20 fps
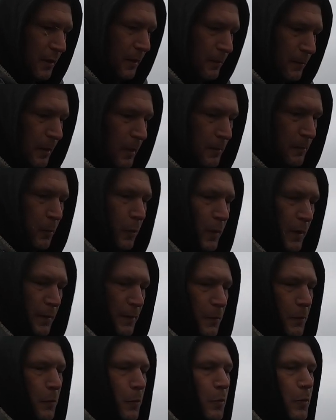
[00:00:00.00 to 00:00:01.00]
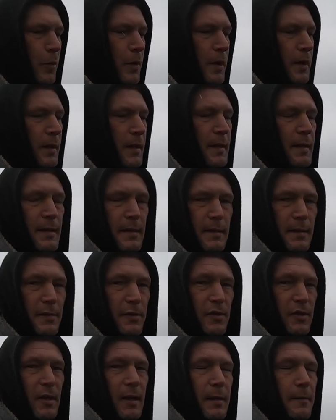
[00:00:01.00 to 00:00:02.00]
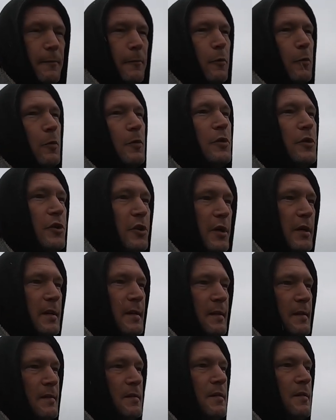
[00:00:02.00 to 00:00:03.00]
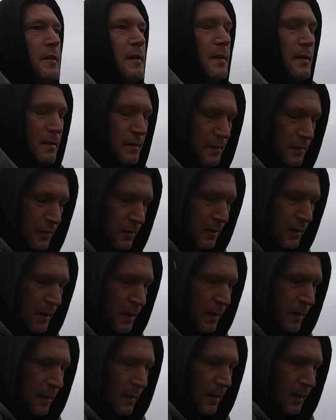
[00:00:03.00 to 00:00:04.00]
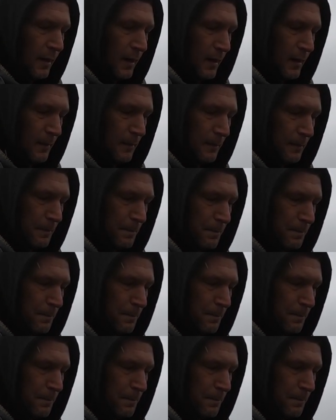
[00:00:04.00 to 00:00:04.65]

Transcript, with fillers: come up with really insightful, genius things. Um,